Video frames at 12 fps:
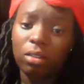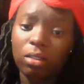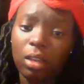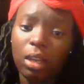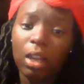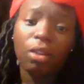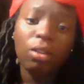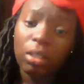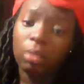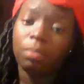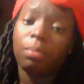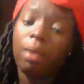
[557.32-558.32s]
And I know
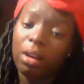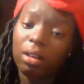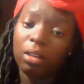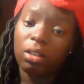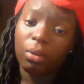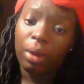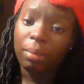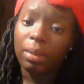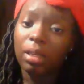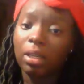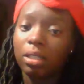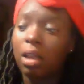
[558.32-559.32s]
that's practically correct
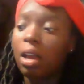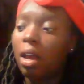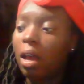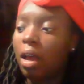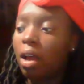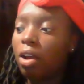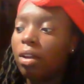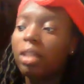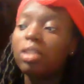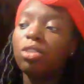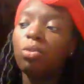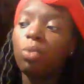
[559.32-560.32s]
because, and
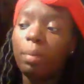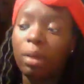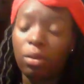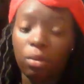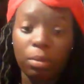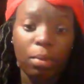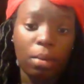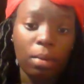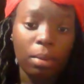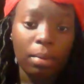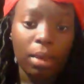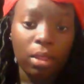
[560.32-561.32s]
that's a 1-bedroom
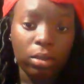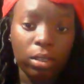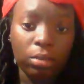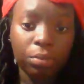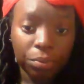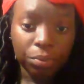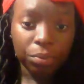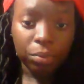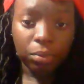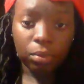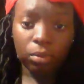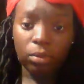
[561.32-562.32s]
apartment, by the way.
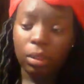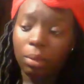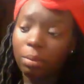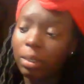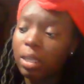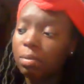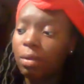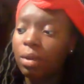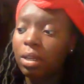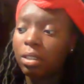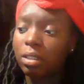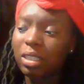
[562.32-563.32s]
Because my
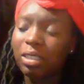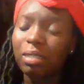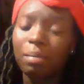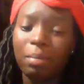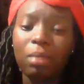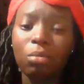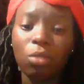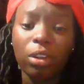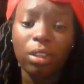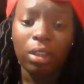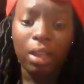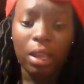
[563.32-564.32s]
rent is just a bit more
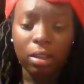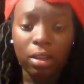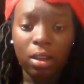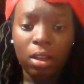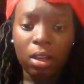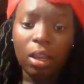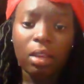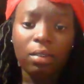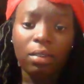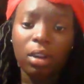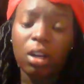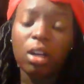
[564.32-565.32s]
than that. Not
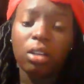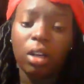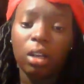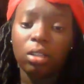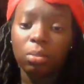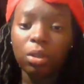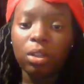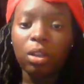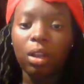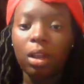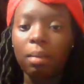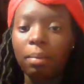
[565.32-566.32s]
even $100 more than
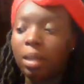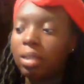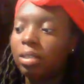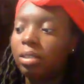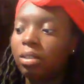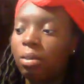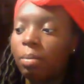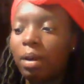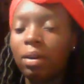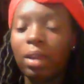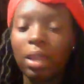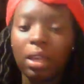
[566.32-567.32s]
that, but it's still
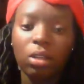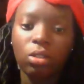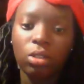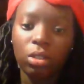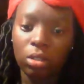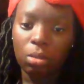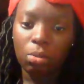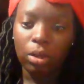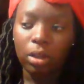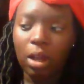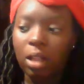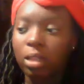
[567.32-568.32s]
about $800 and some more
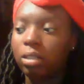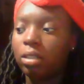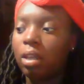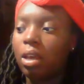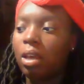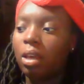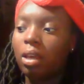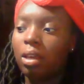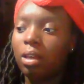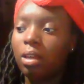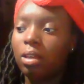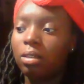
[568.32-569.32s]
dollars.
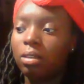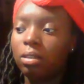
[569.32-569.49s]
And